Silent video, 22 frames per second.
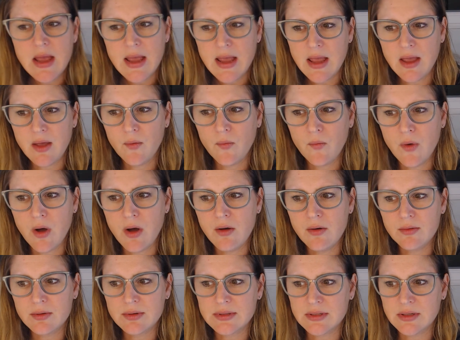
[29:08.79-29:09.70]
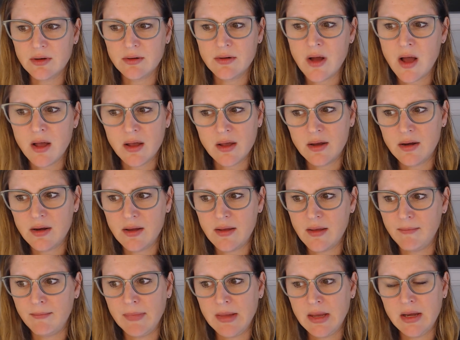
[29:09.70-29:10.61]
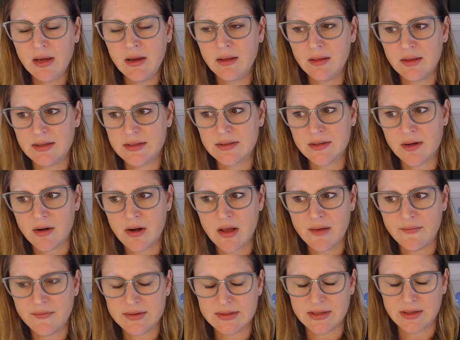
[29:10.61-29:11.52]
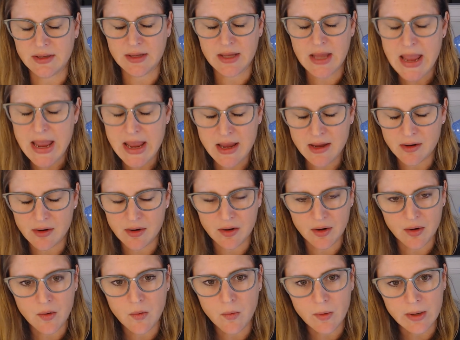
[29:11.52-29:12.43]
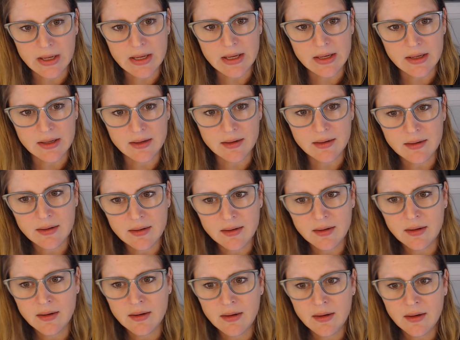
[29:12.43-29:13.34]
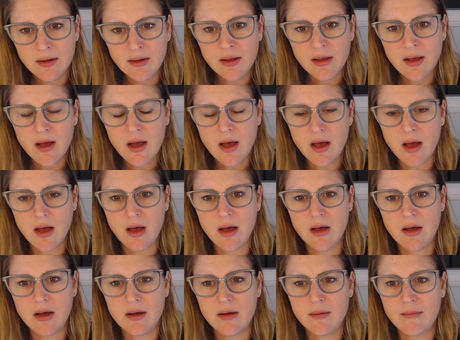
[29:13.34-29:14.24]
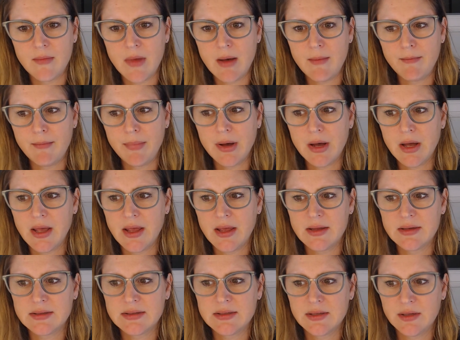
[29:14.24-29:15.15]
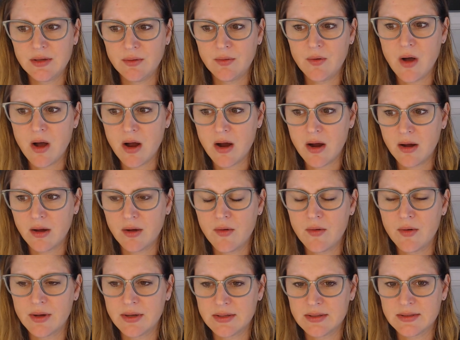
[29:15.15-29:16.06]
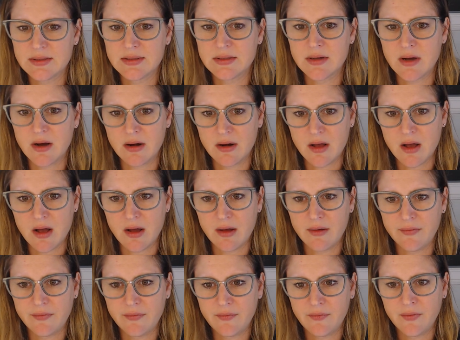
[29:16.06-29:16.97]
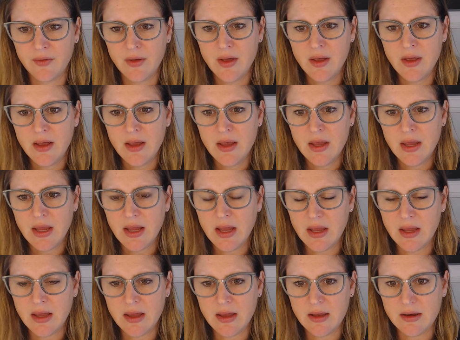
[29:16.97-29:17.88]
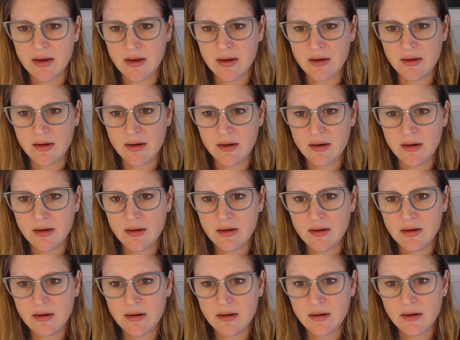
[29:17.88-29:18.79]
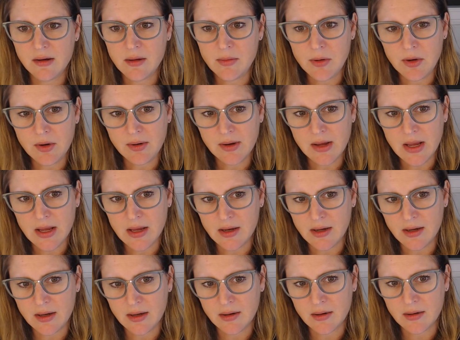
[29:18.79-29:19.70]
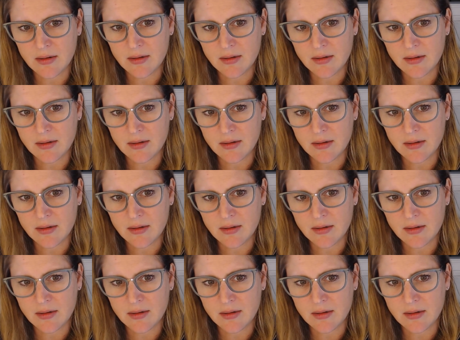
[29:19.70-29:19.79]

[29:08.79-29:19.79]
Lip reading: You're not going to immediately start off as a king or a queen, but you are going to start off in communicating